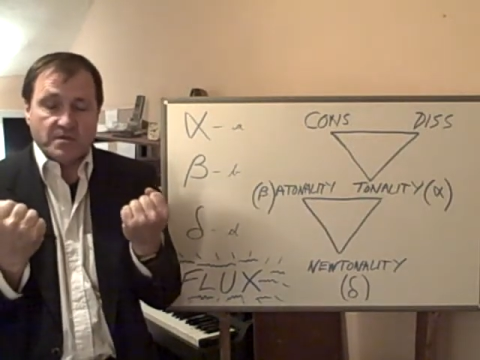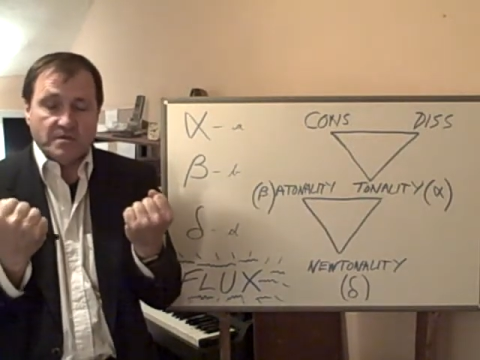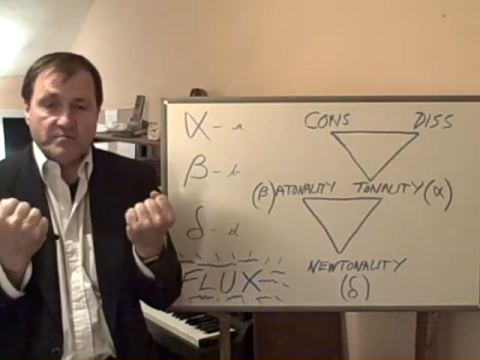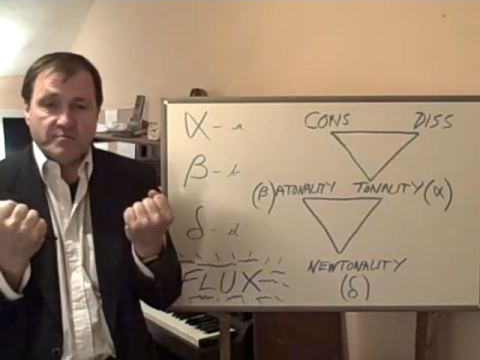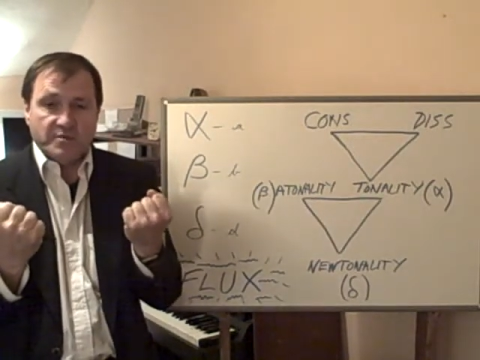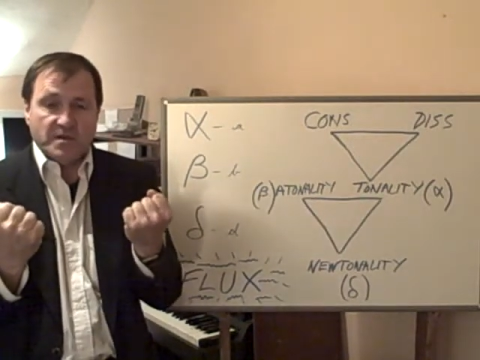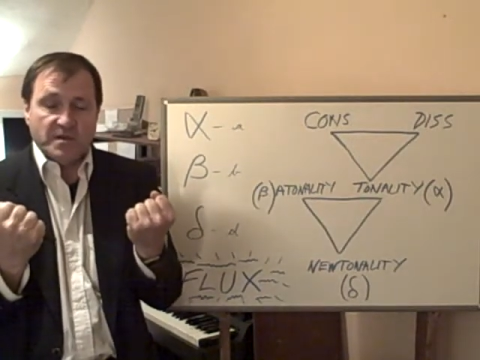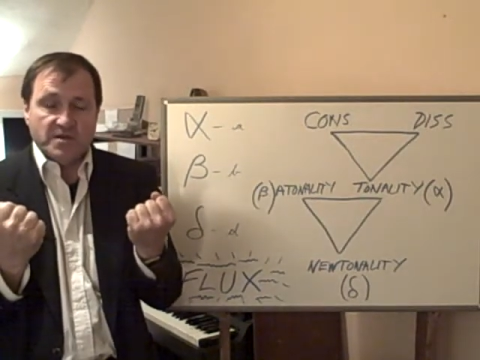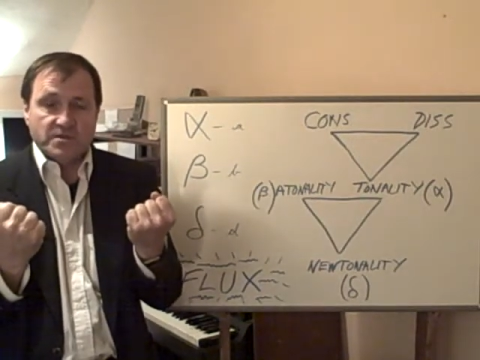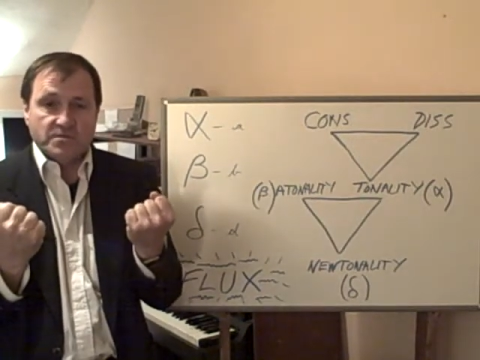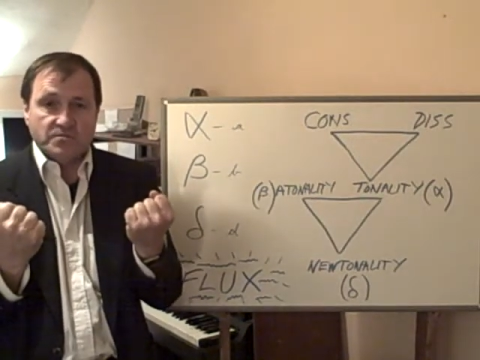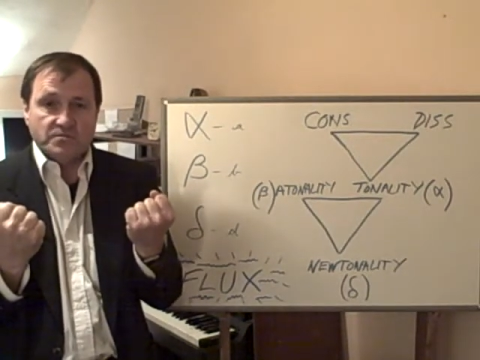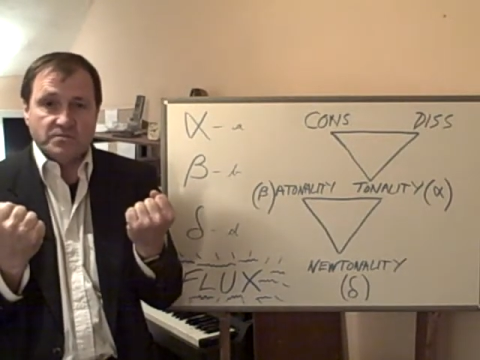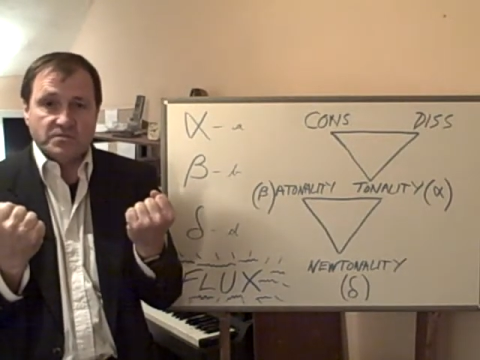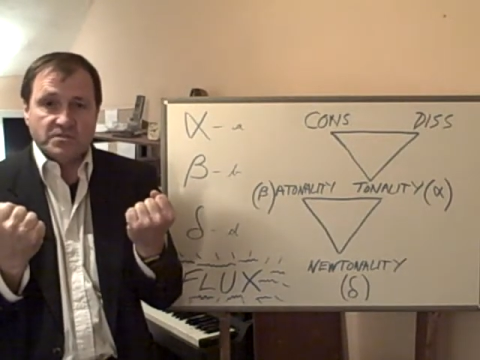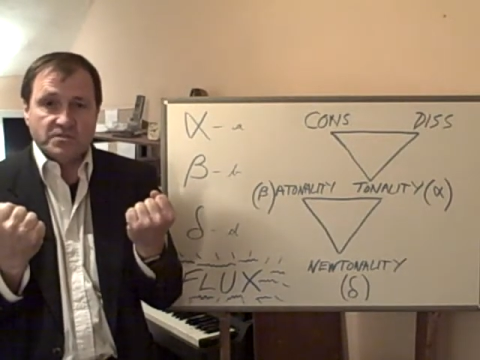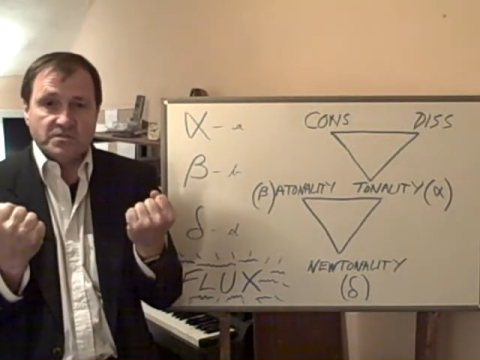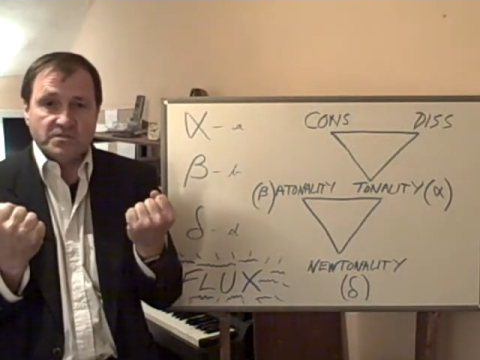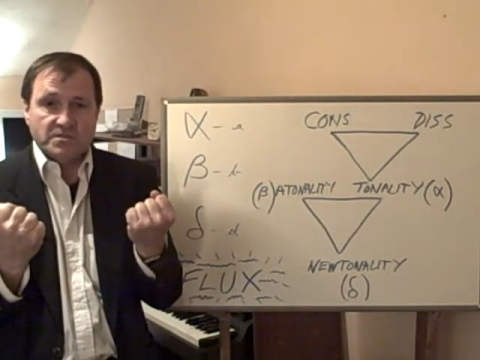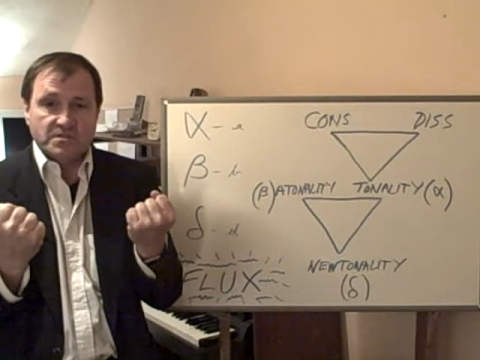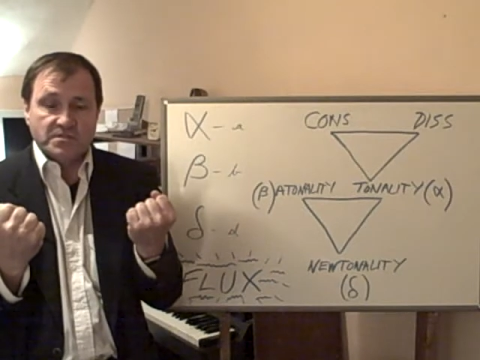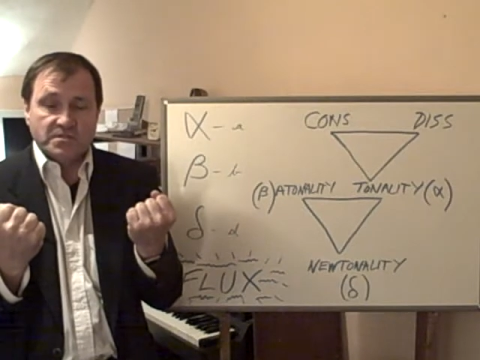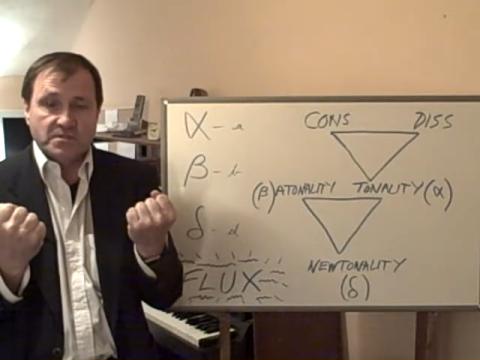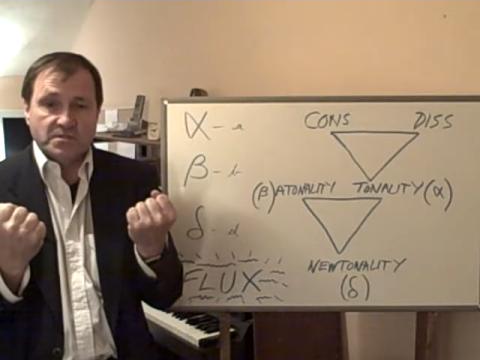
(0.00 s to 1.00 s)
opposed
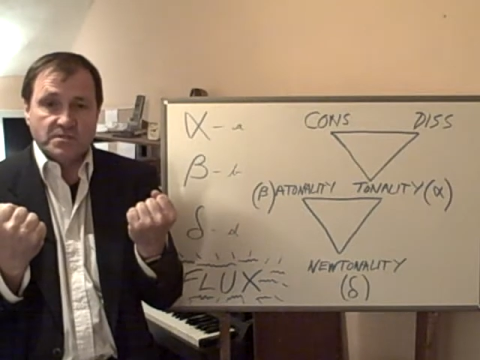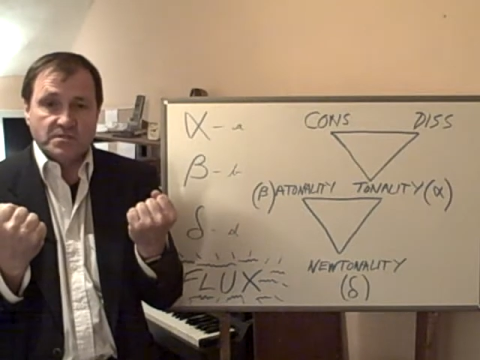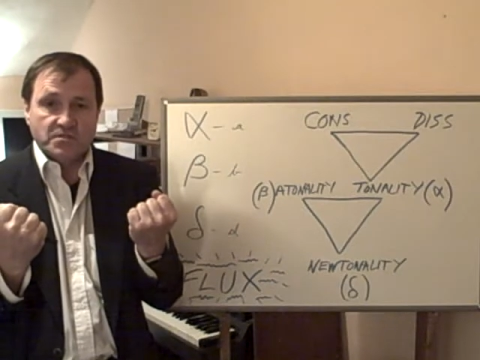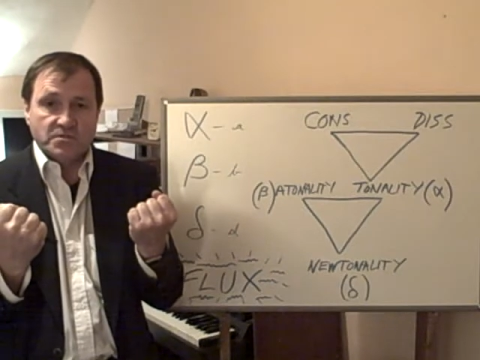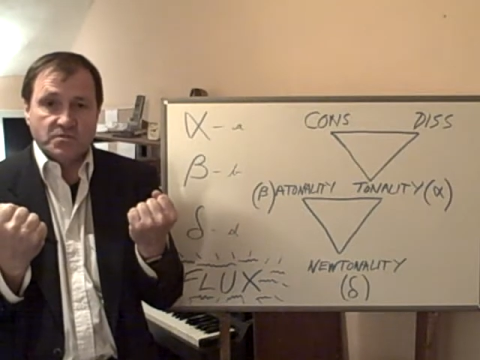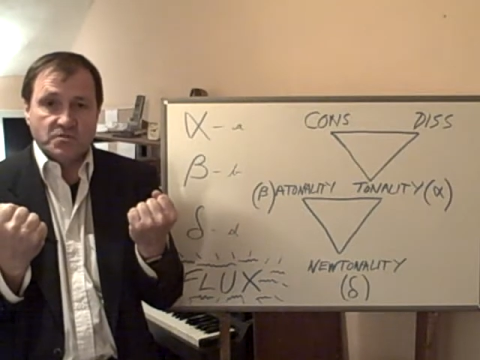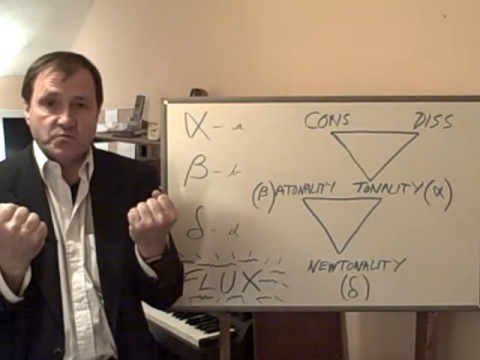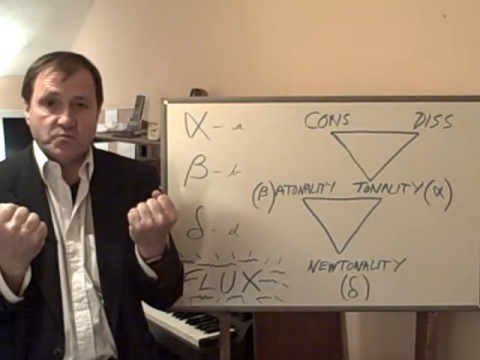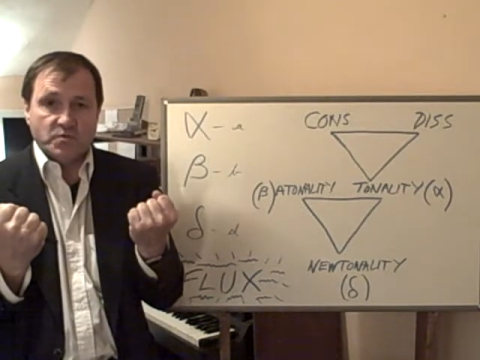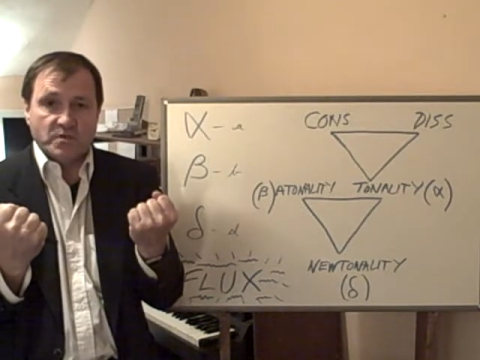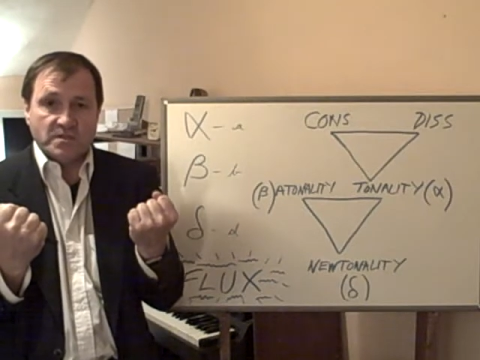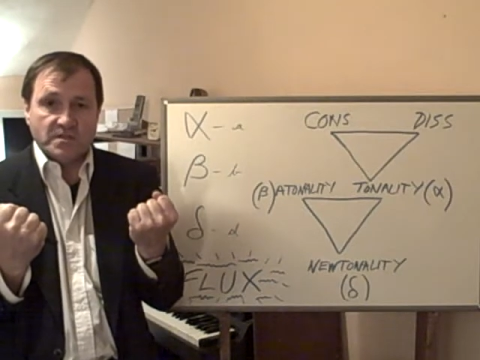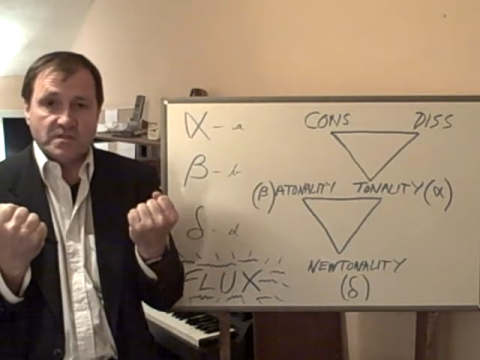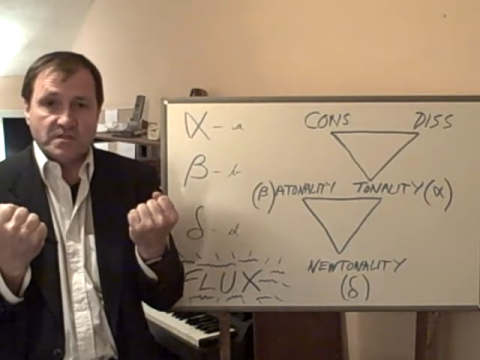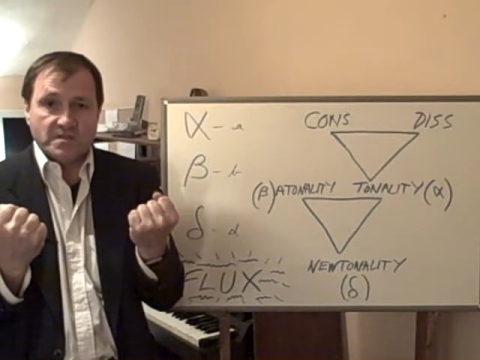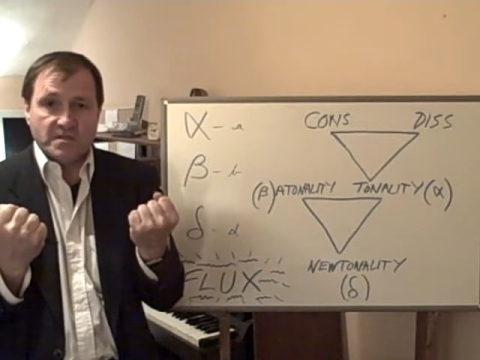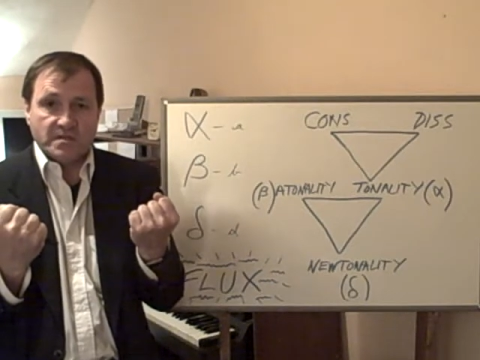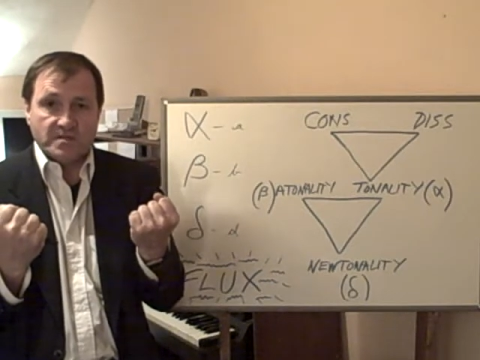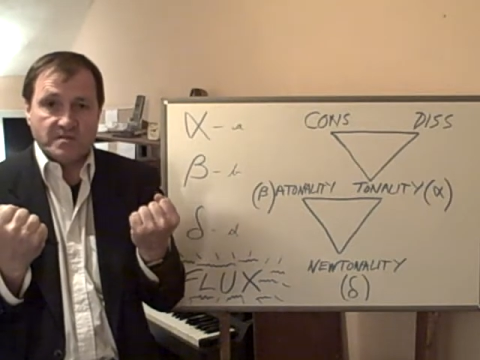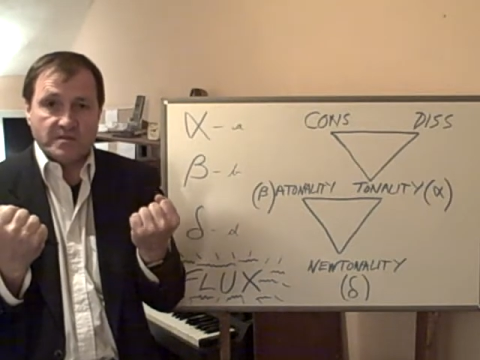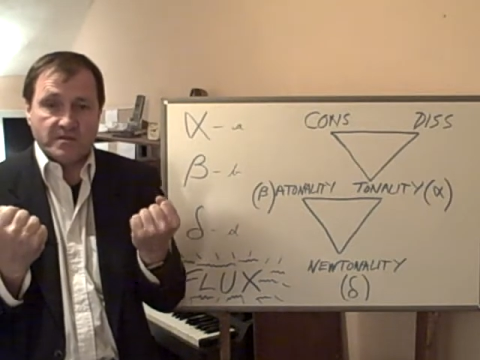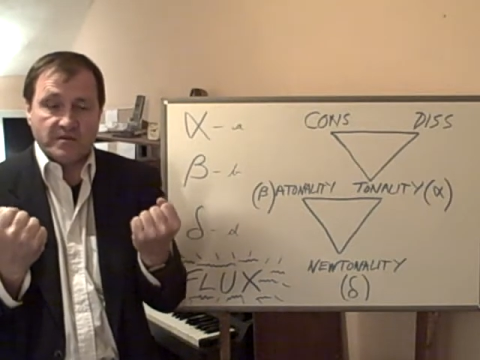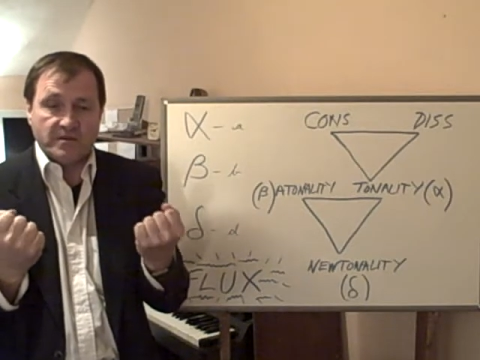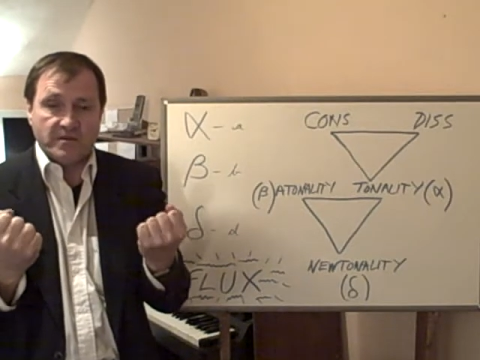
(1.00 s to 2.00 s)
to one
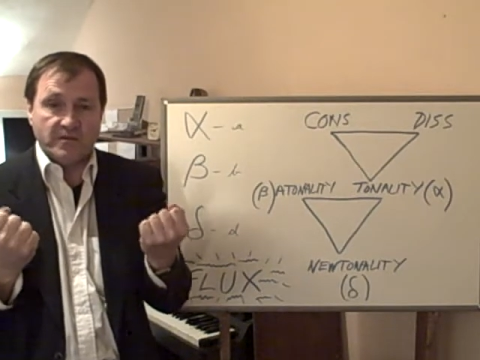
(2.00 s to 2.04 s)
another.